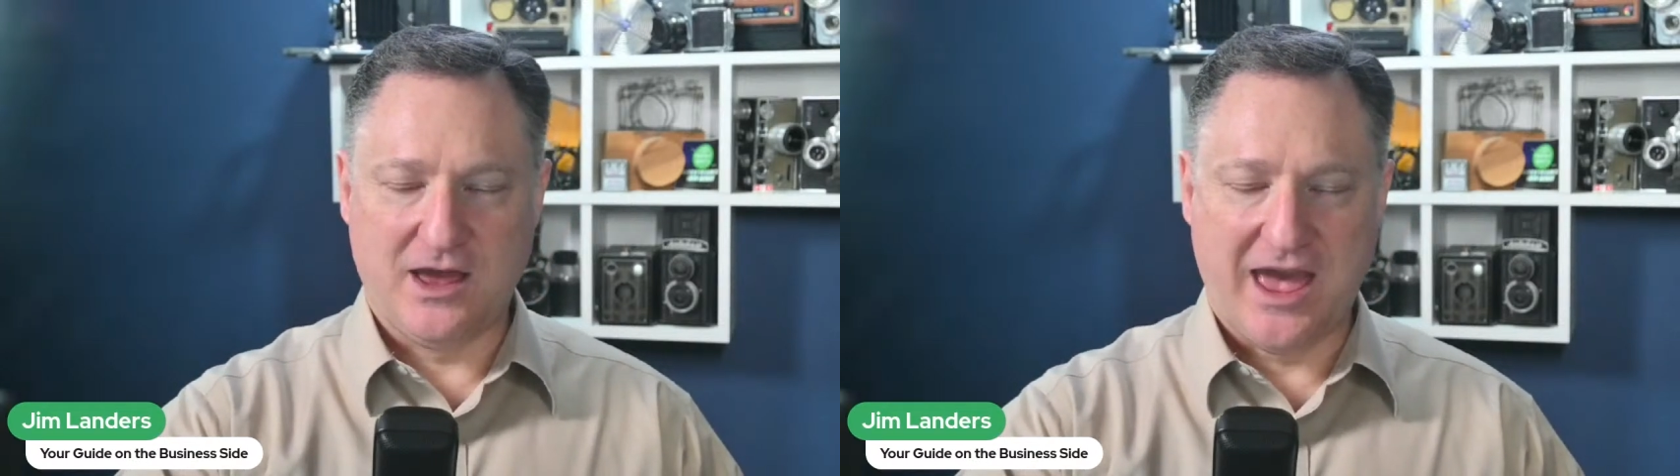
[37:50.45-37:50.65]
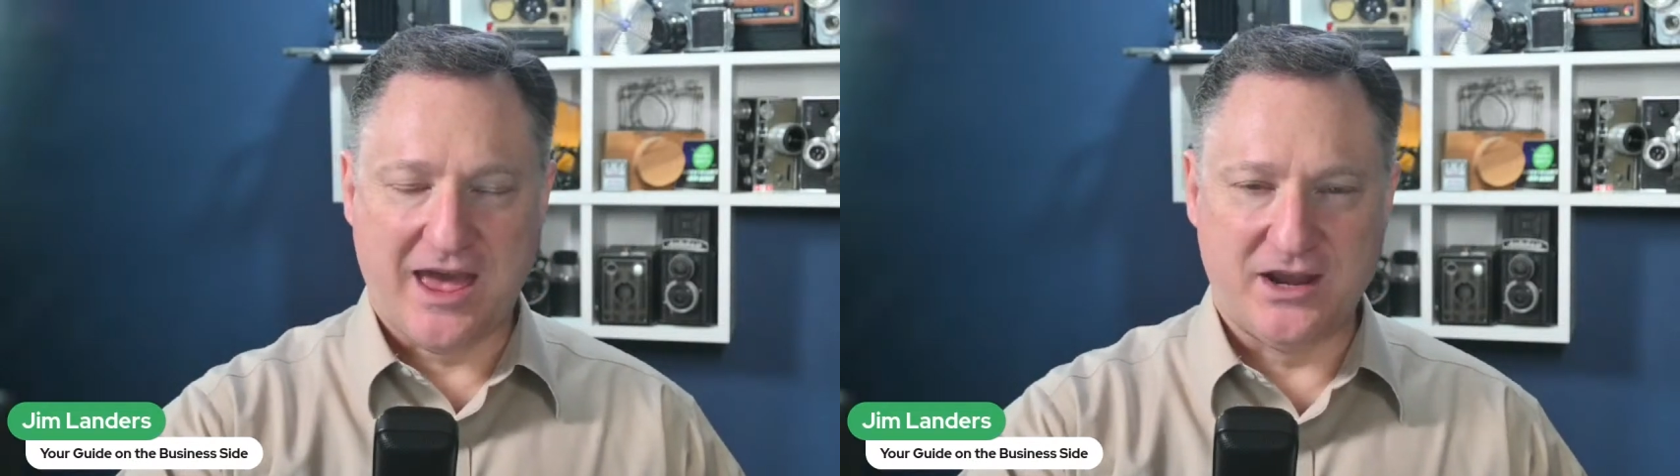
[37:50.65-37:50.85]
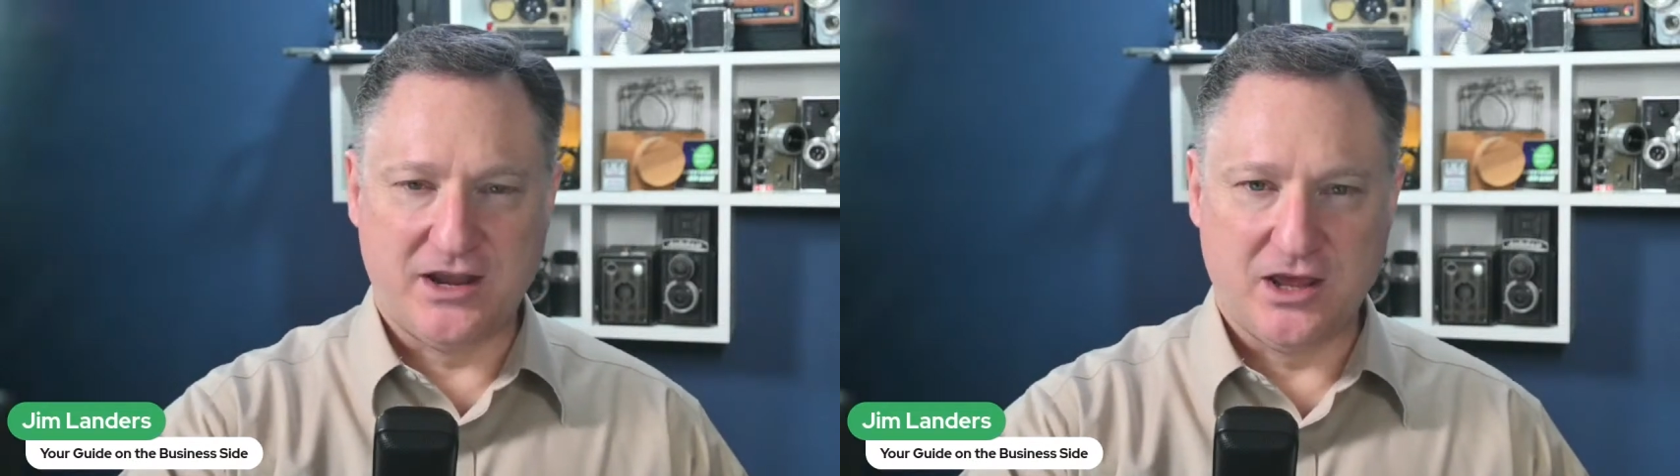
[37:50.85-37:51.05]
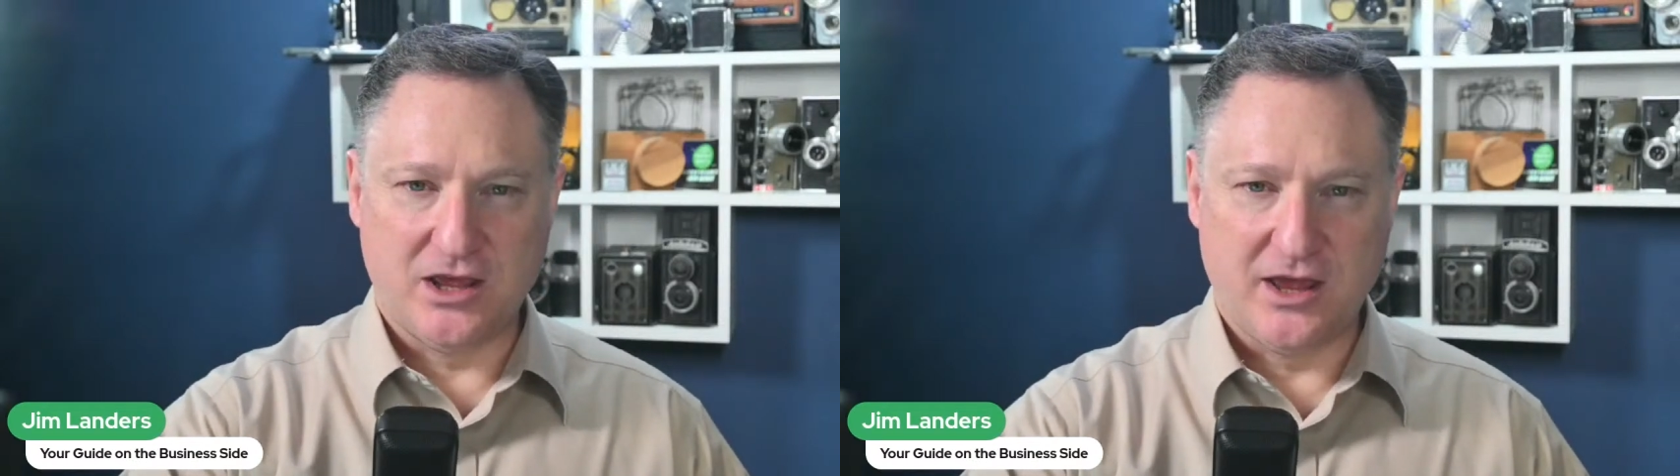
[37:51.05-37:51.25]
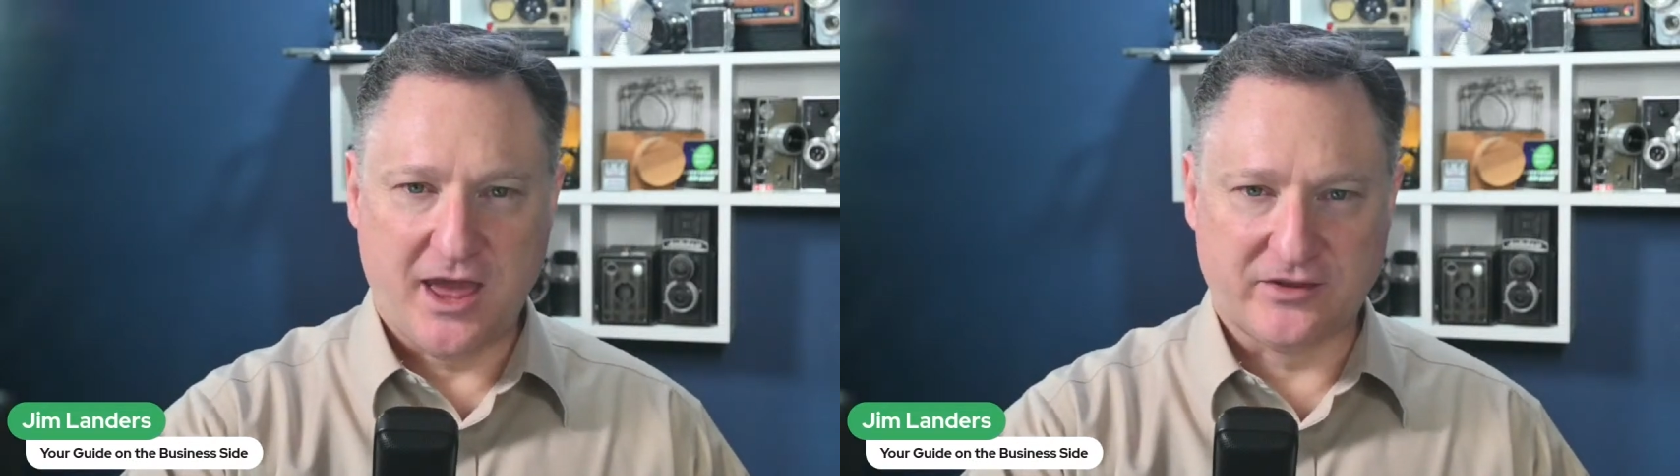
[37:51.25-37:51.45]
and
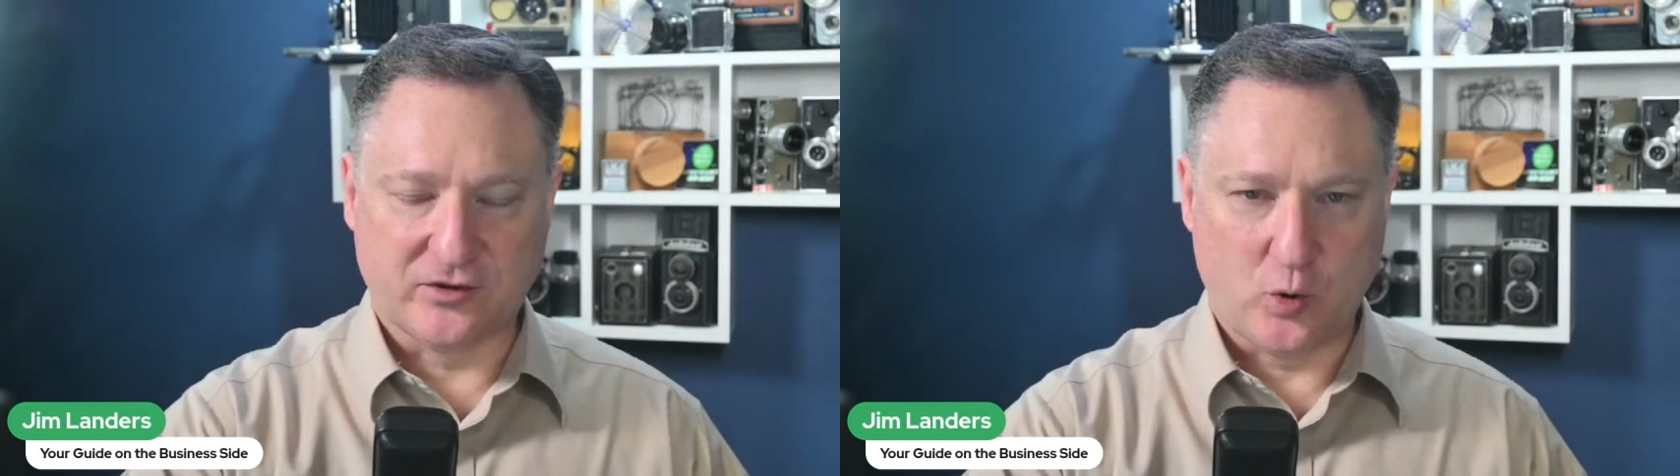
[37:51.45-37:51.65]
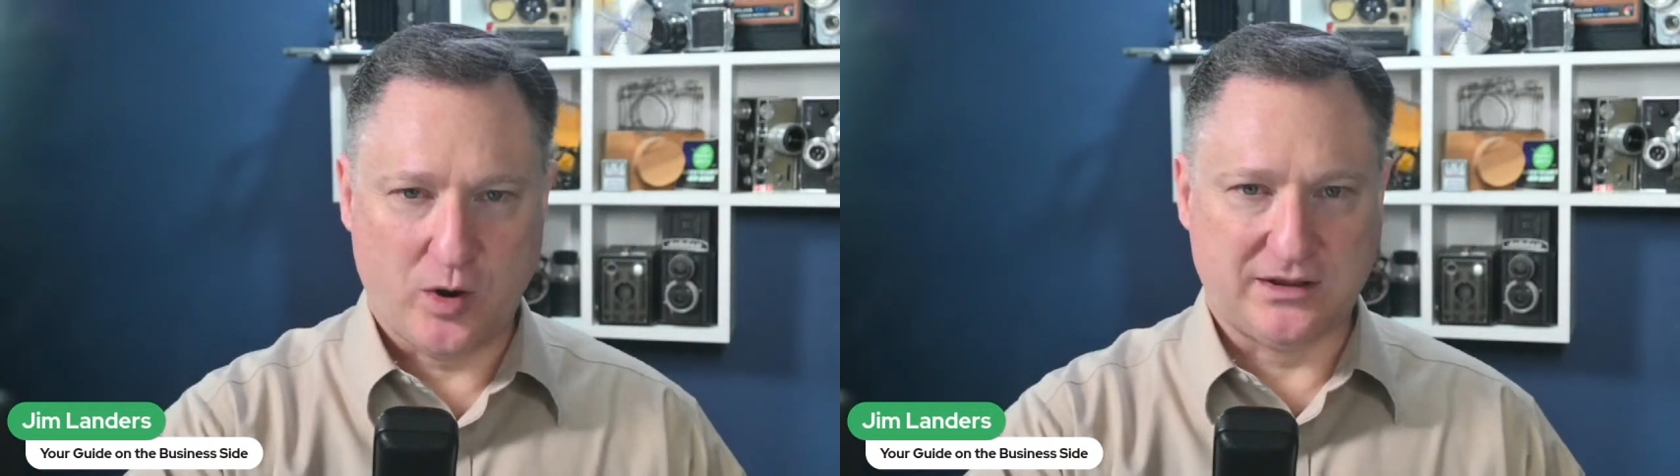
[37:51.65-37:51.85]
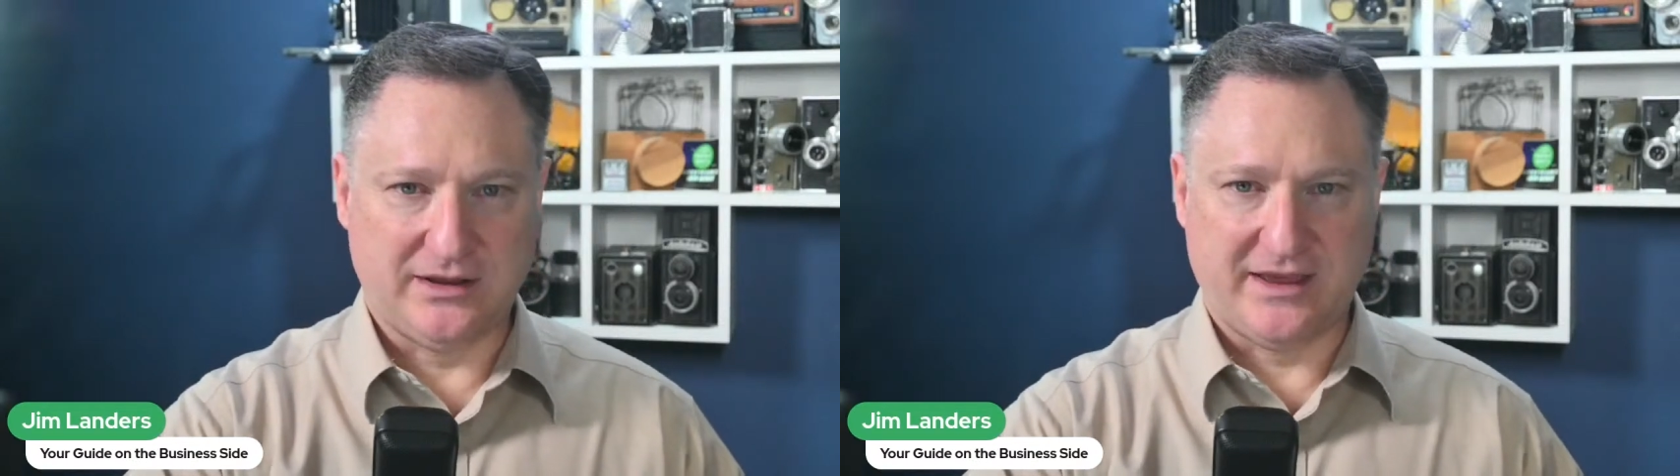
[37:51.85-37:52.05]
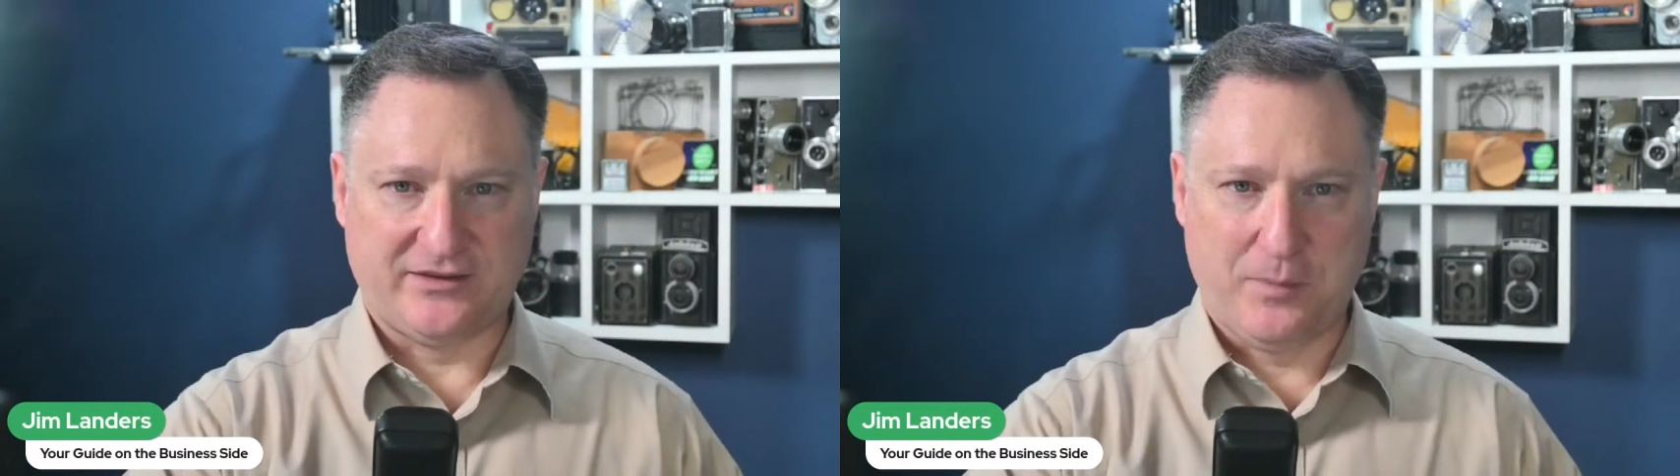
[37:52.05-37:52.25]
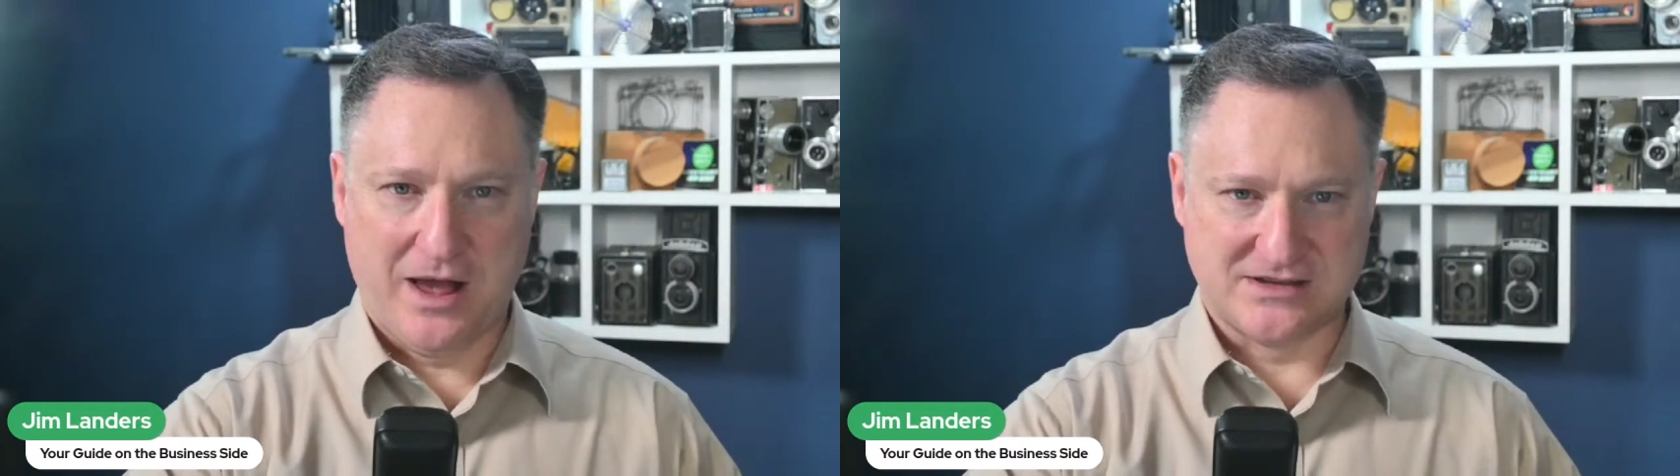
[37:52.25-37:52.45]
as quickly
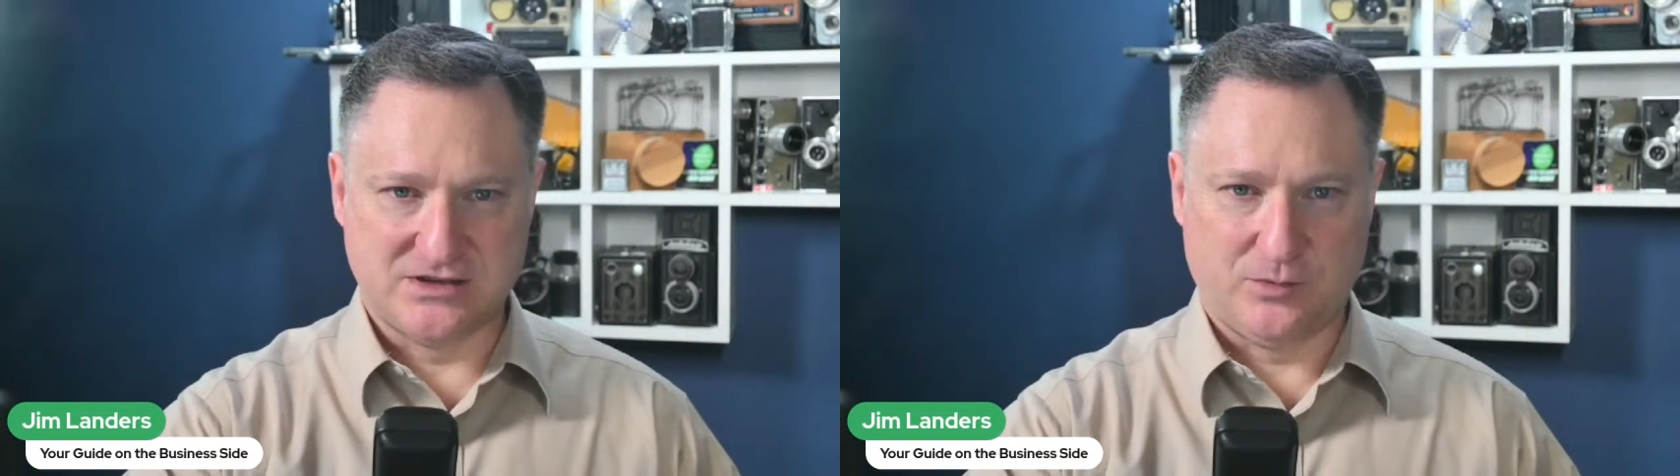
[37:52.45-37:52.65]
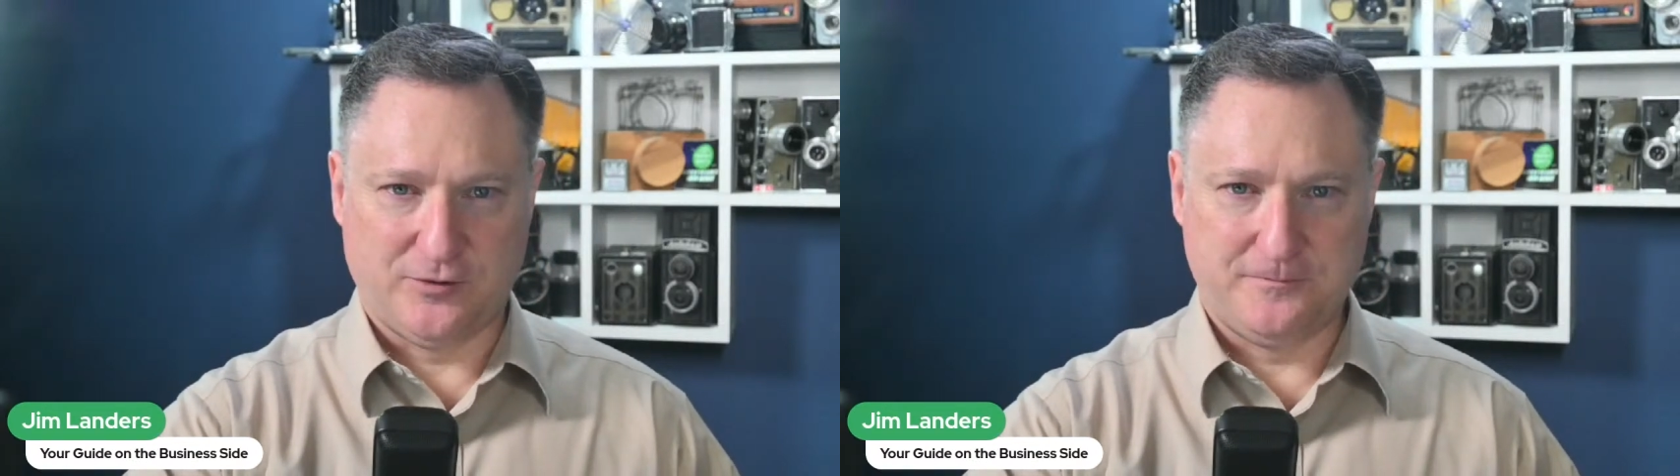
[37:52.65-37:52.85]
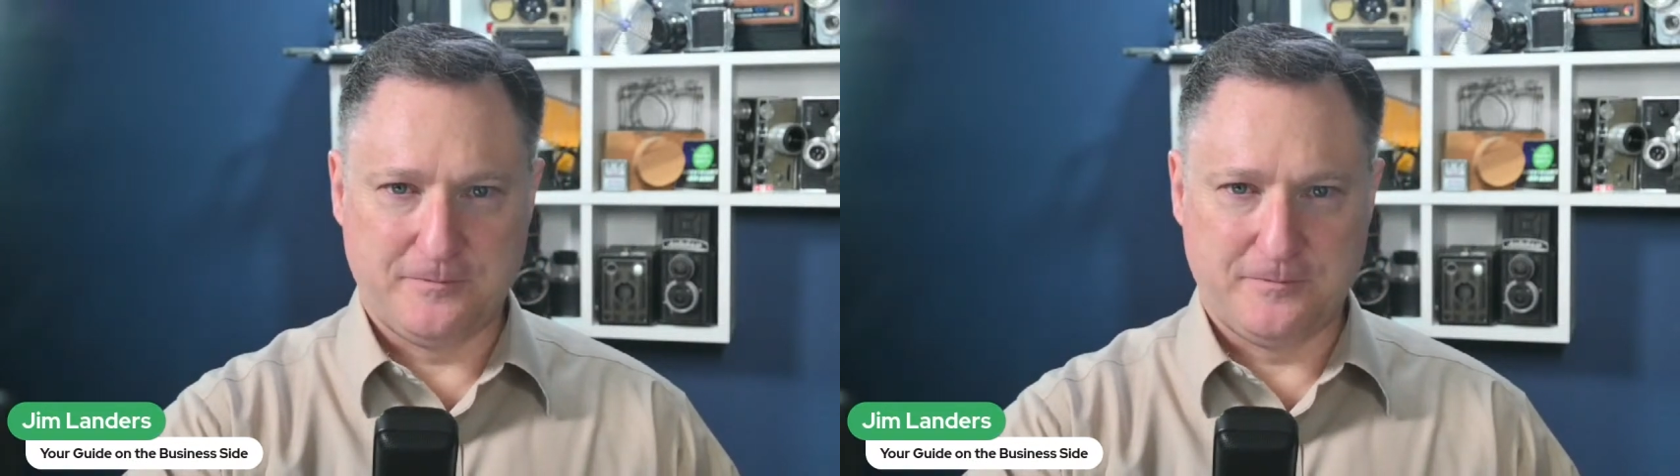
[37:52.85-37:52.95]
as possible.